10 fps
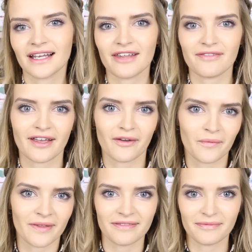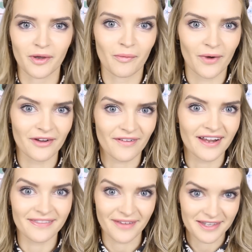living with your
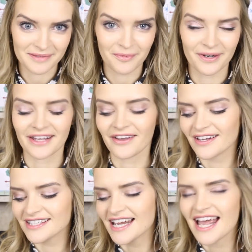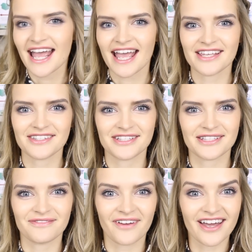boyfriend, that's pretty good, is
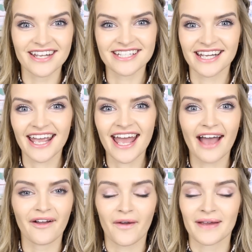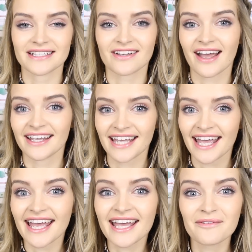just furnishing it and going to
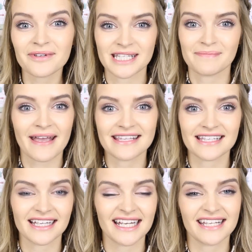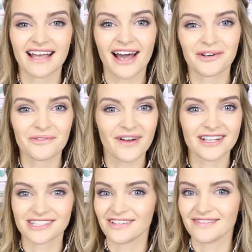IKEA, which is basically the adult
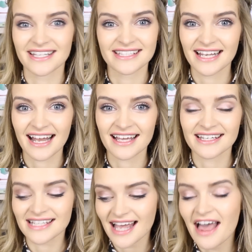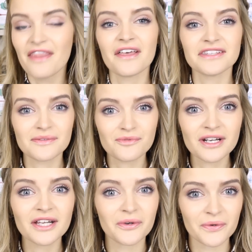version of Disneyland. There's some
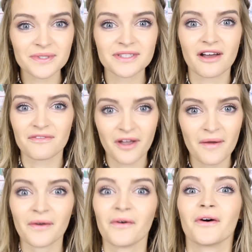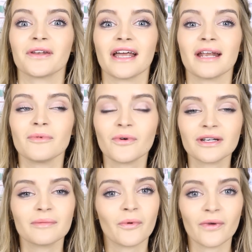really cool stuff going on, and I'm not
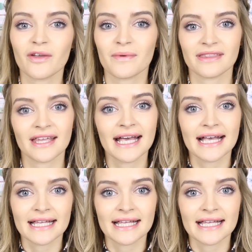going to bore you with